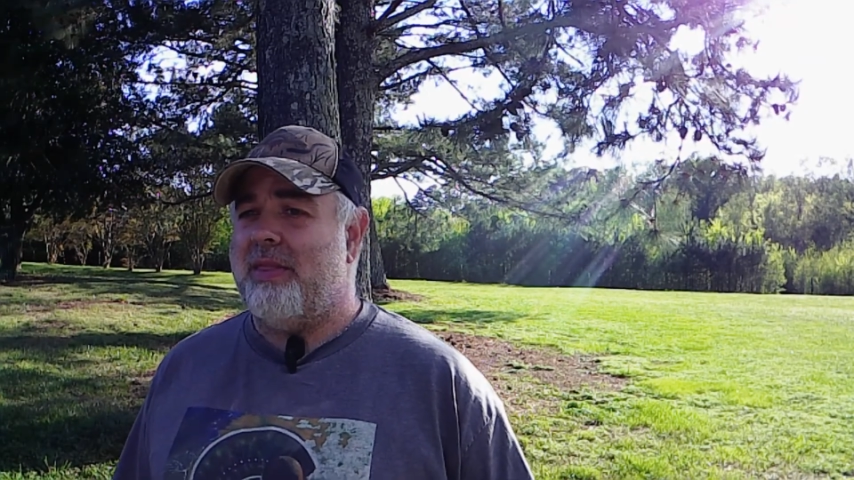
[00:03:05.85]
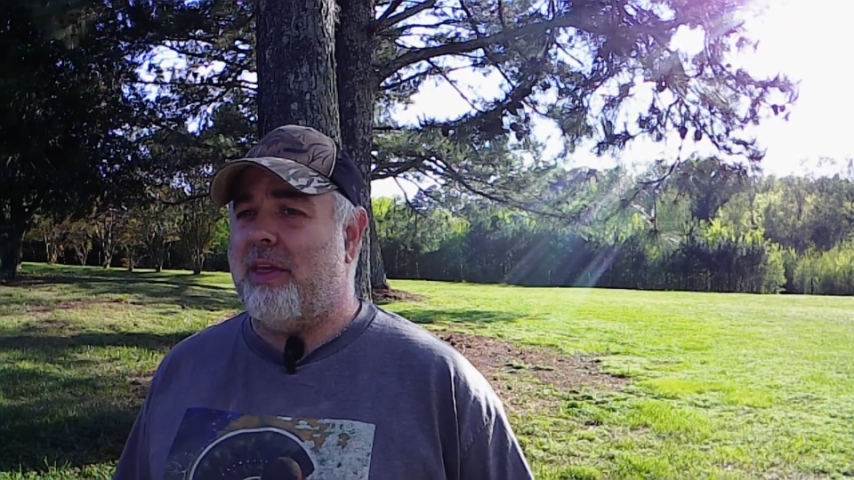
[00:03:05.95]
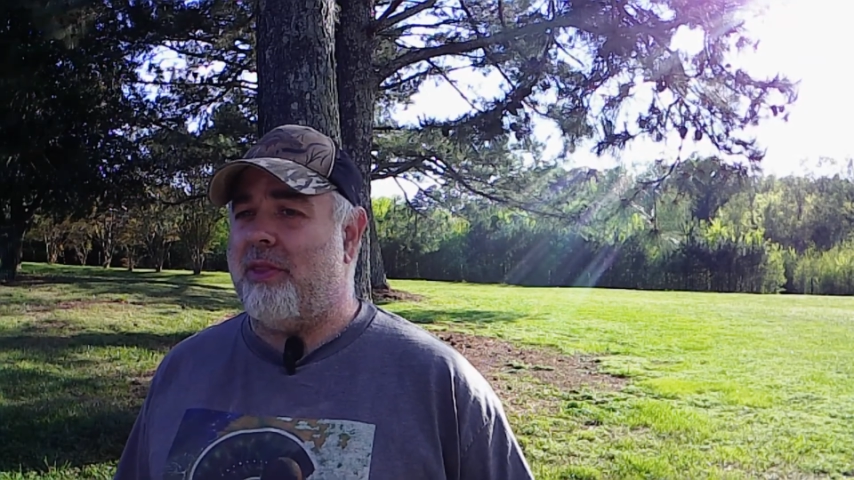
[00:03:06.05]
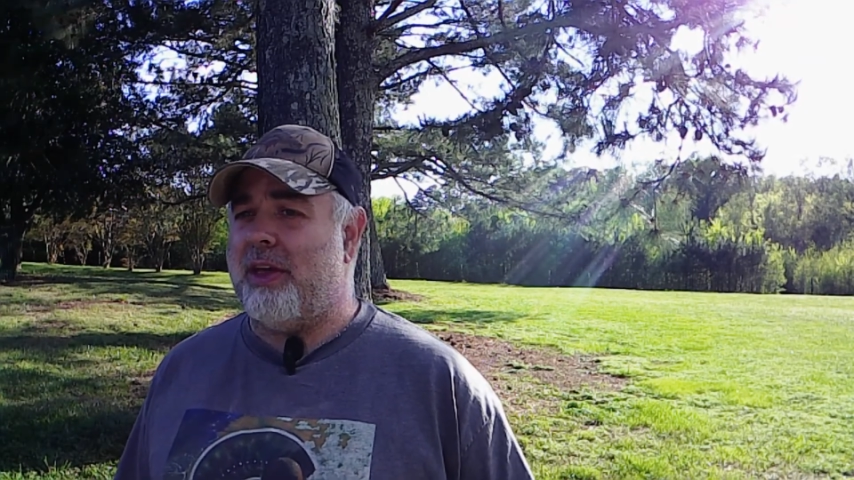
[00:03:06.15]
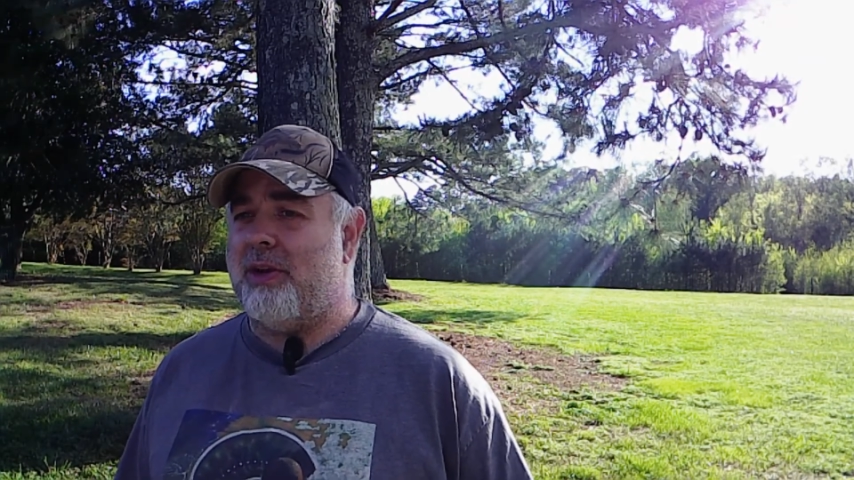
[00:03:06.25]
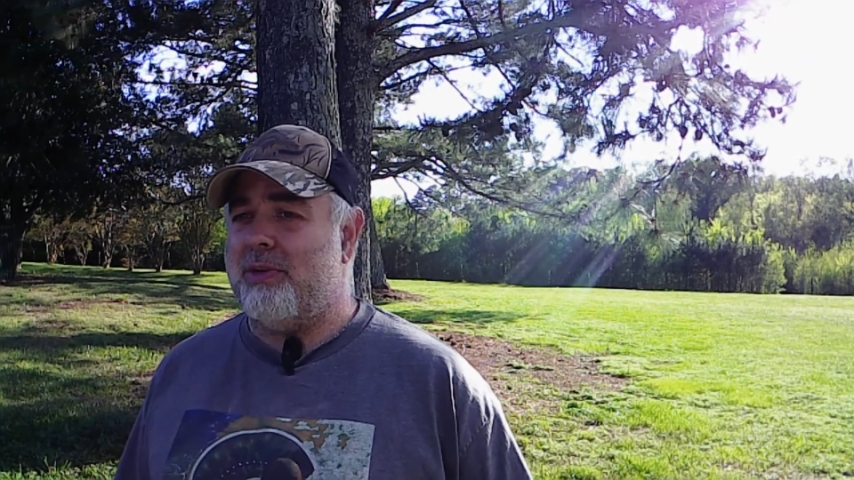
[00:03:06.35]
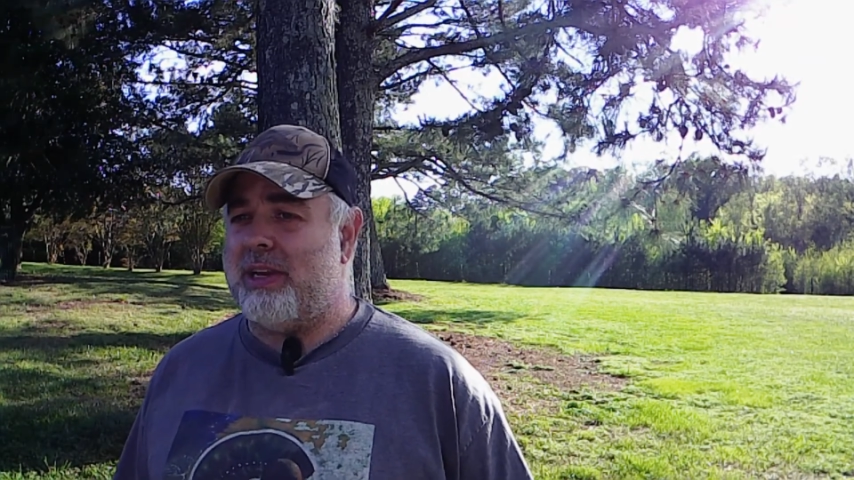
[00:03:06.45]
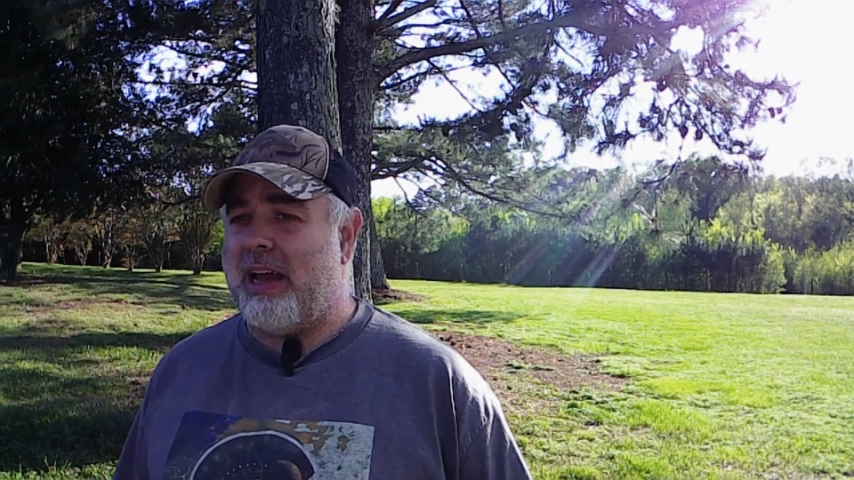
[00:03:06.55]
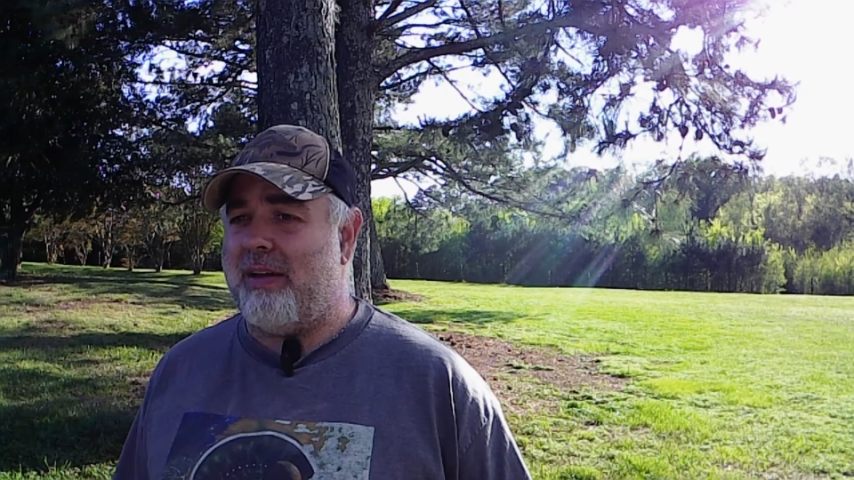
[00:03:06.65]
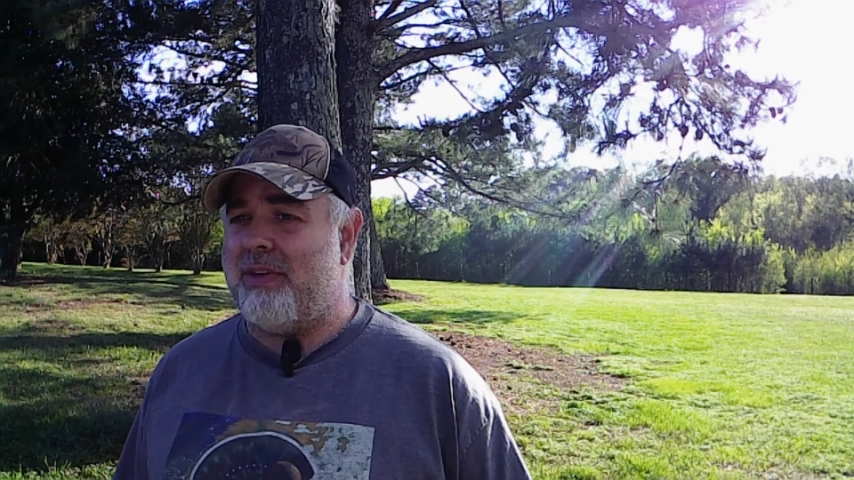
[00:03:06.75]
that they don't
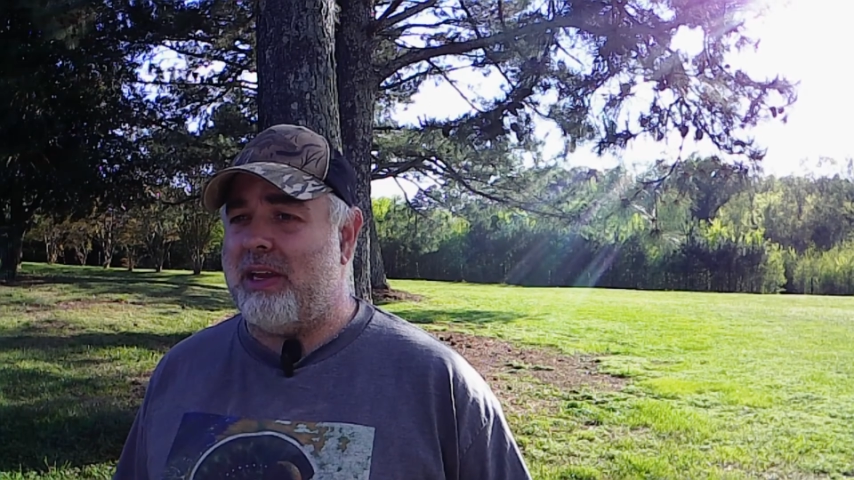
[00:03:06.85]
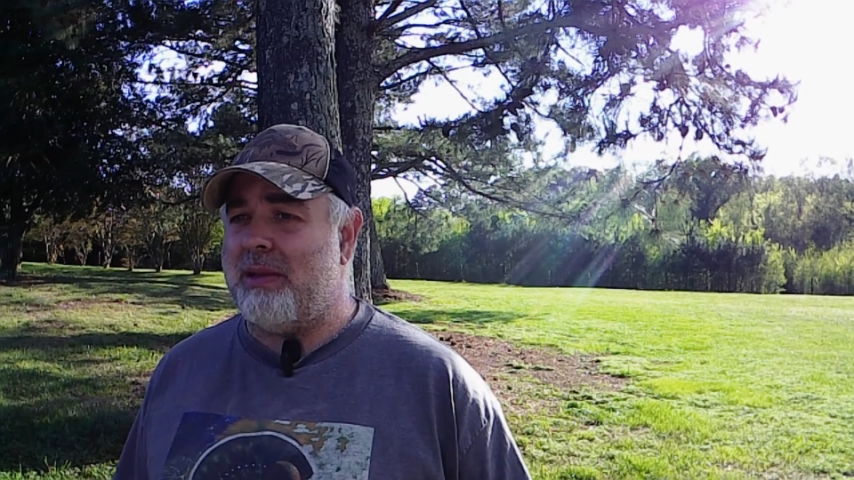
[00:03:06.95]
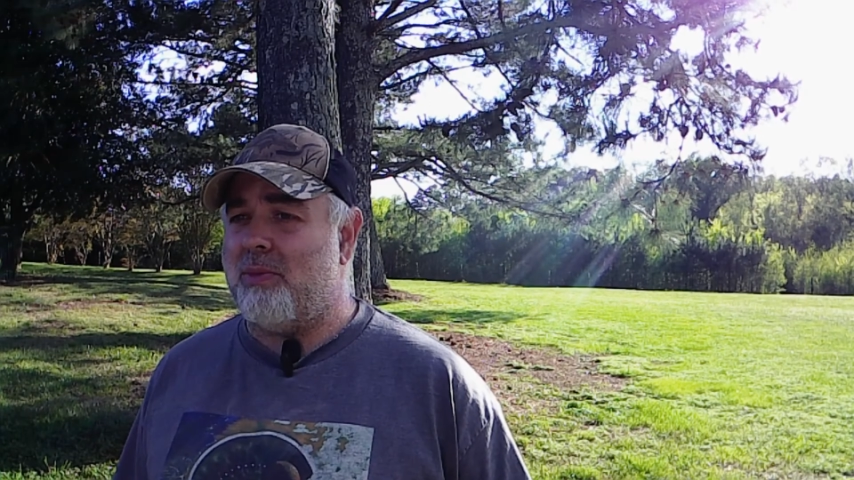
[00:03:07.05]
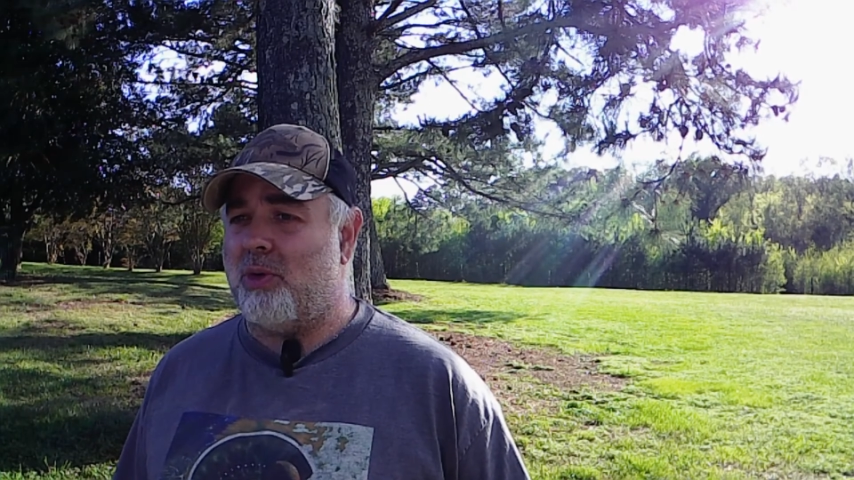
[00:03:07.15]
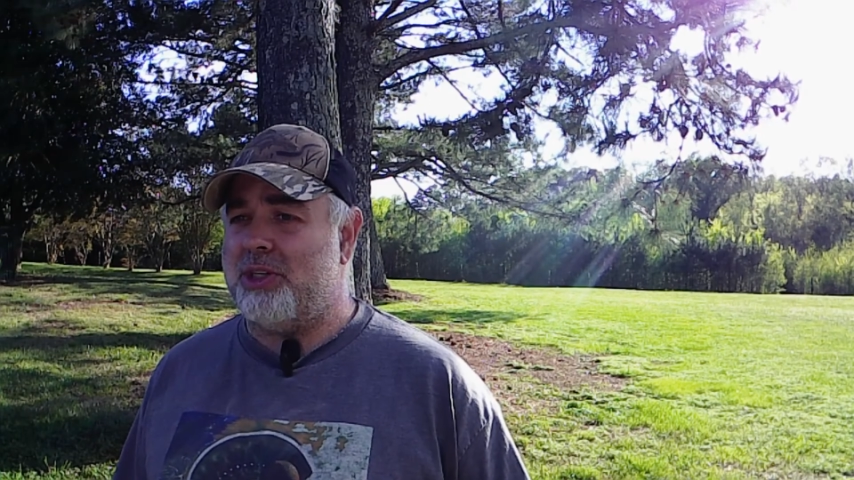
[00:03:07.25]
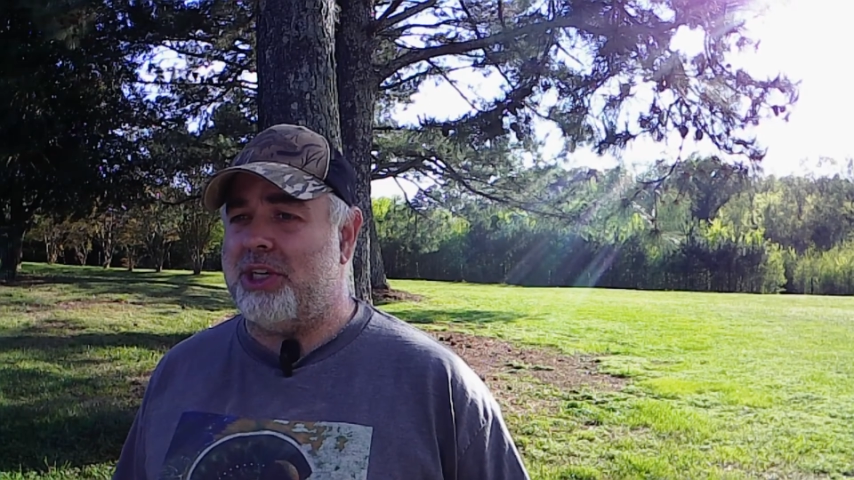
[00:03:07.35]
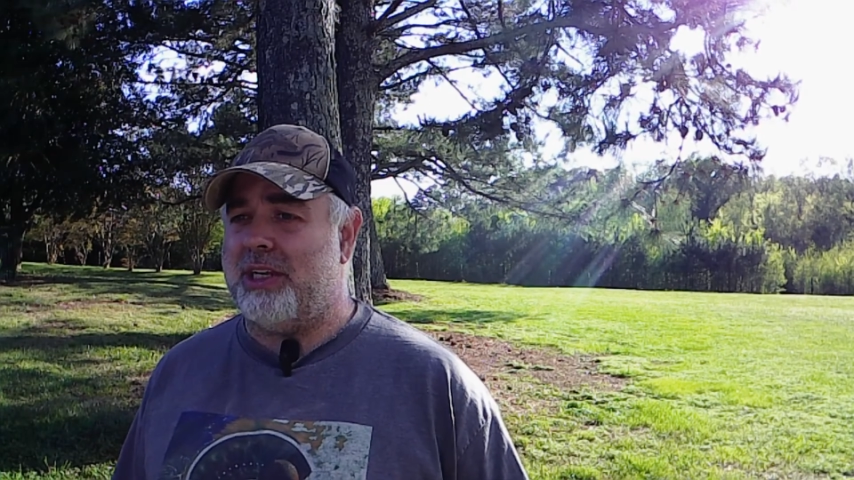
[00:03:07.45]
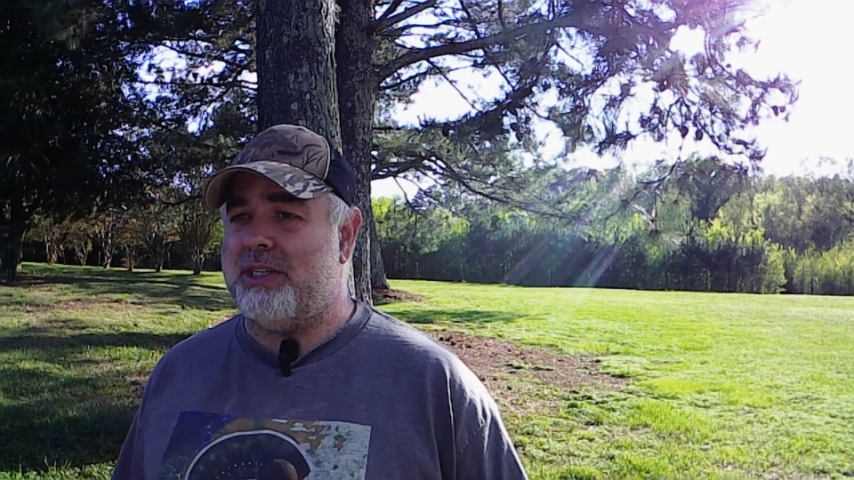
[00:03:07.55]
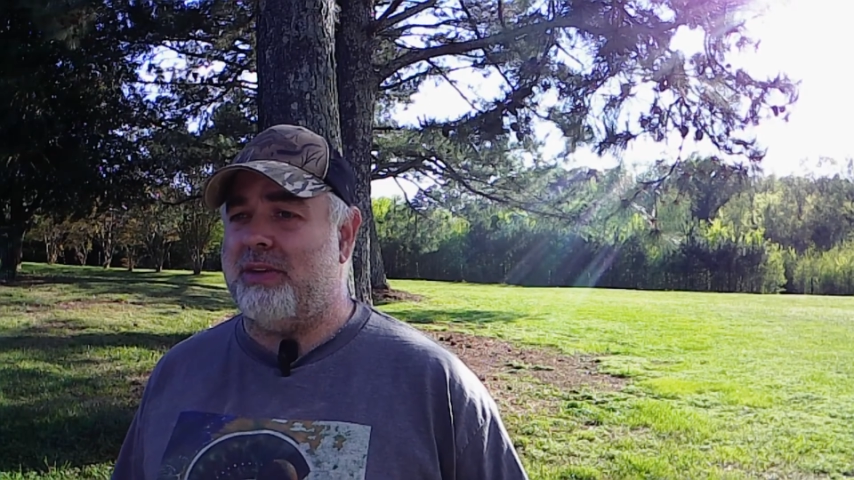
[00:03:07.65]
have any more chicks